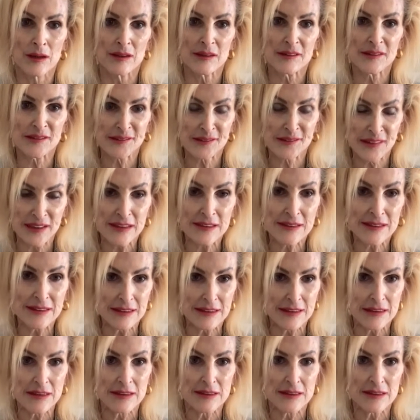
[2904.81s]

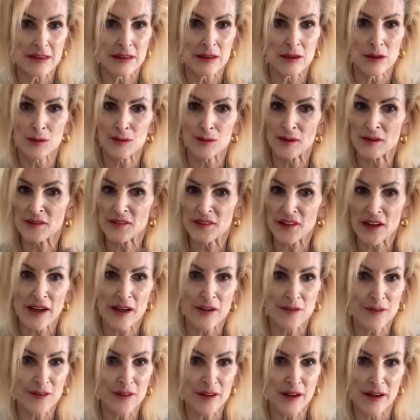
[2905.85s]
salient in almost
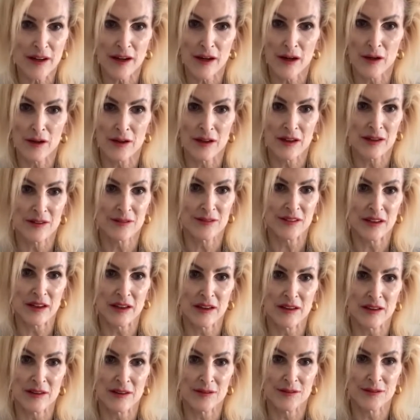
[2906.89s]
every area of
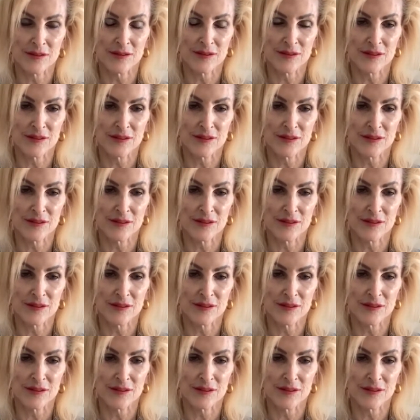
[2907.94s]
life